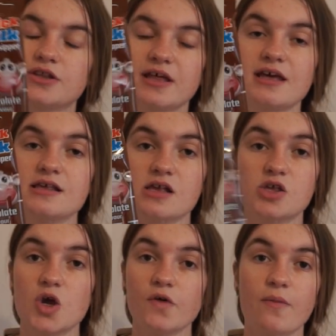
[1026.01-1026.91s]
These are
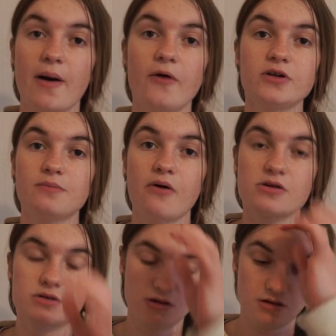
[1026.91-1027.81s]
£2 in
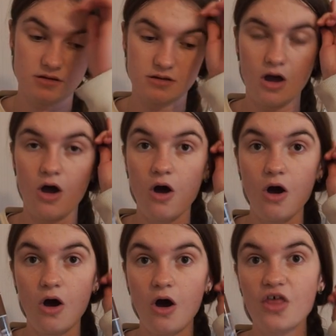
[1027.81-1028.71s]
Morrison's
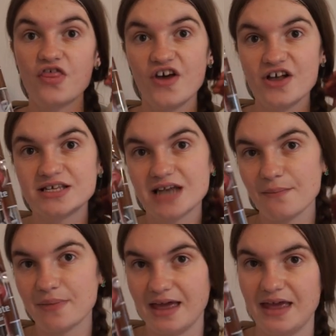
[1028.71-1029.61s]
or
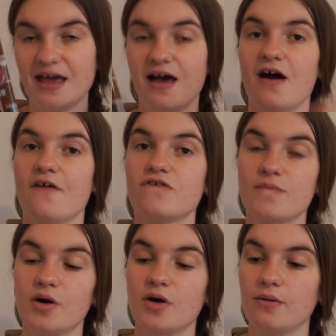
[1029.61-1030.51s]
39p from
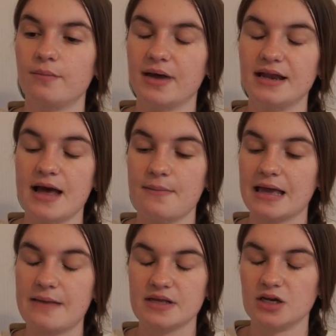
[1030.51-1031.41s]
B&M. I
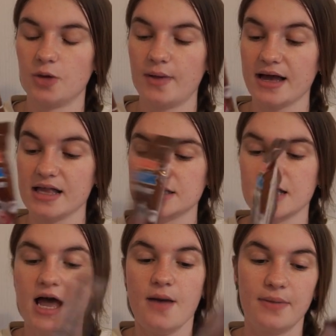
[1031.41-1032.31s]
keep it in home bargains,
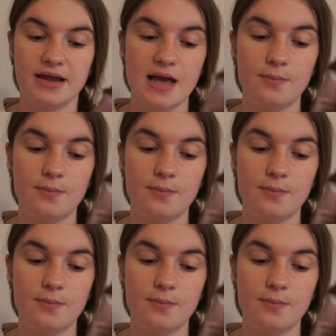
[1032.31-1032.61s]
B&M.